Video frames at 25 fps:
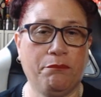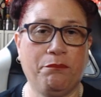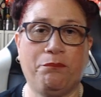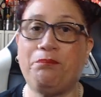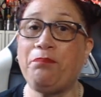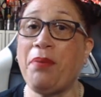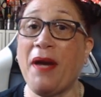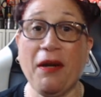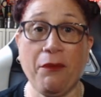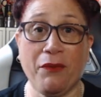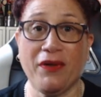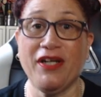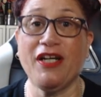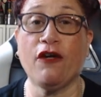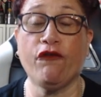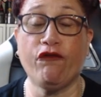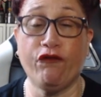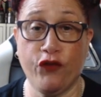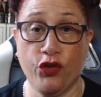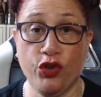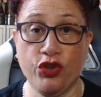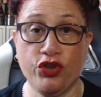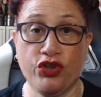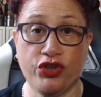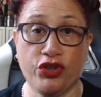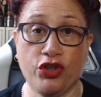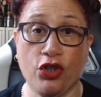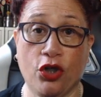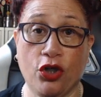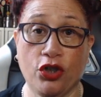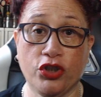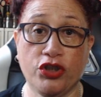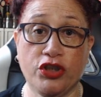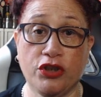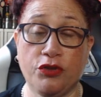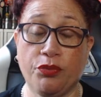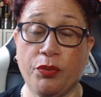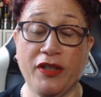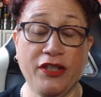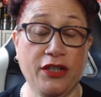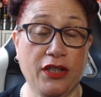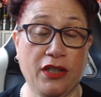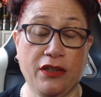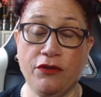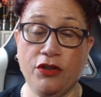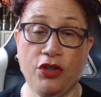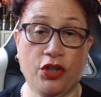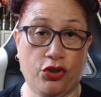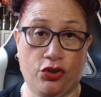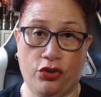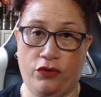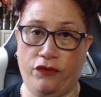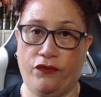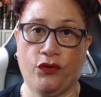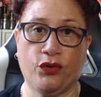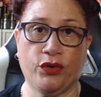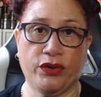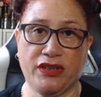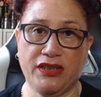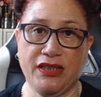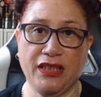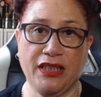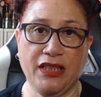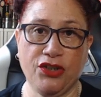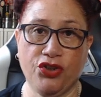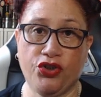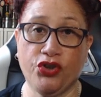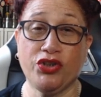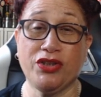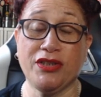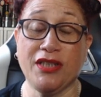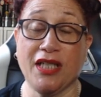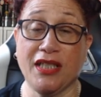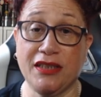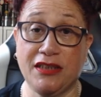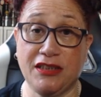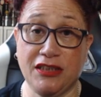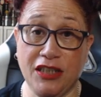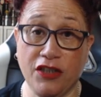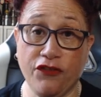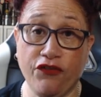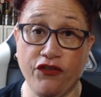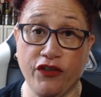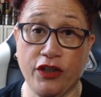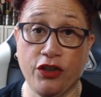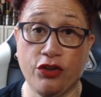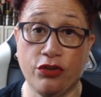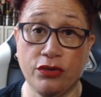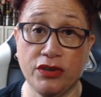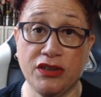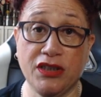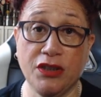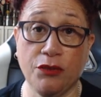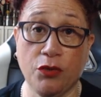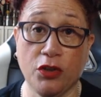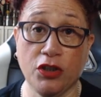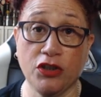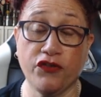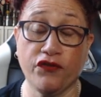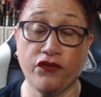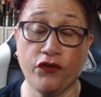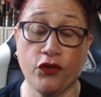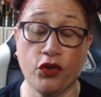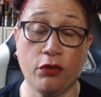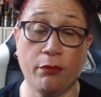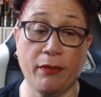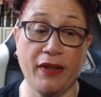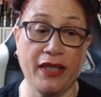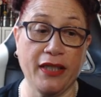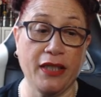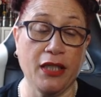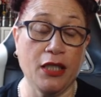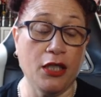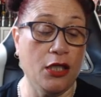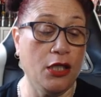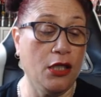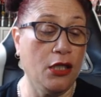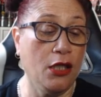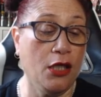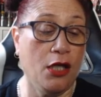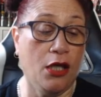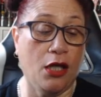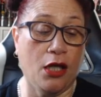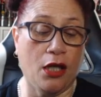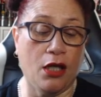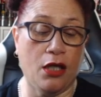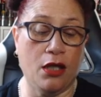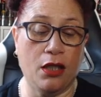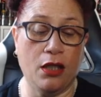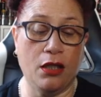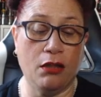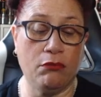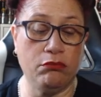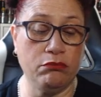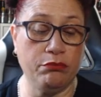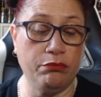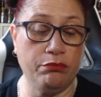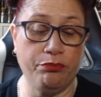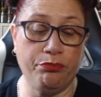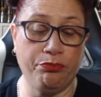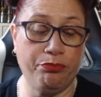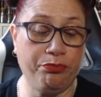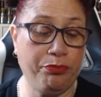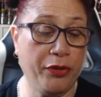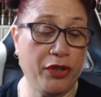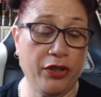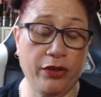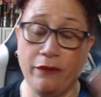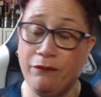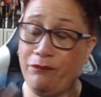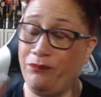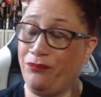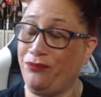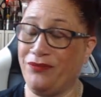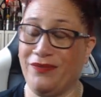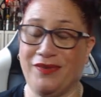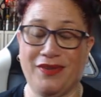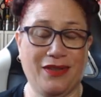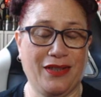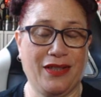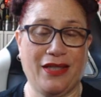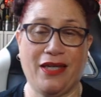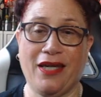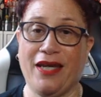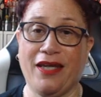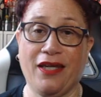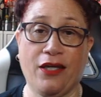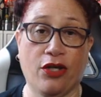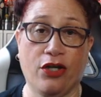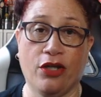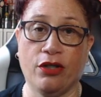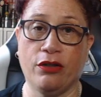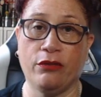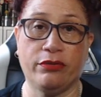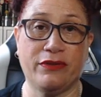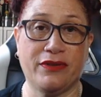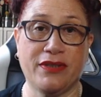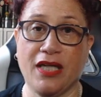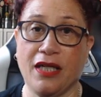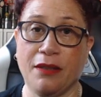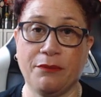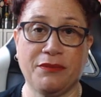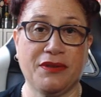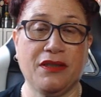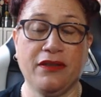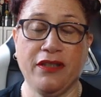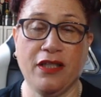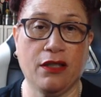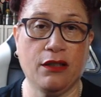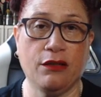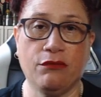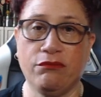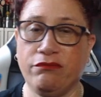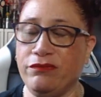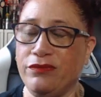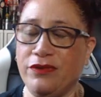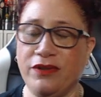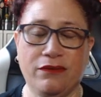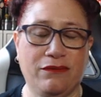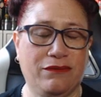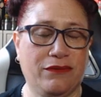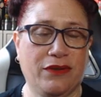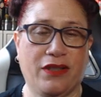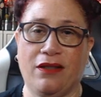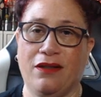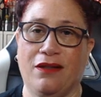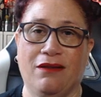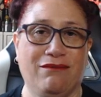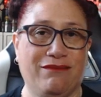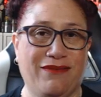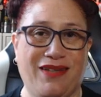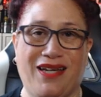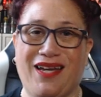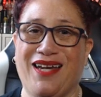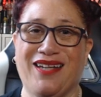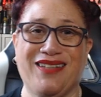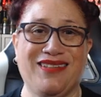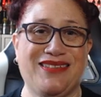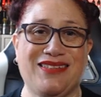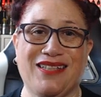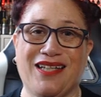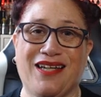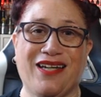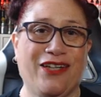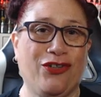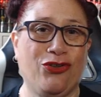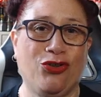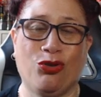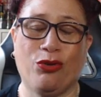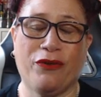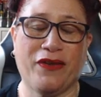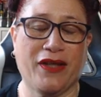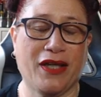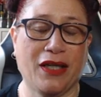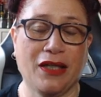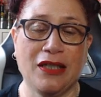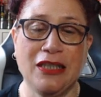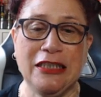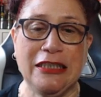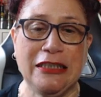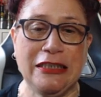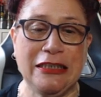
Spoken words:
back when I first started, when you could have all seen just how difficult it was for me. But hey ho, times, you know, hindsight and all that.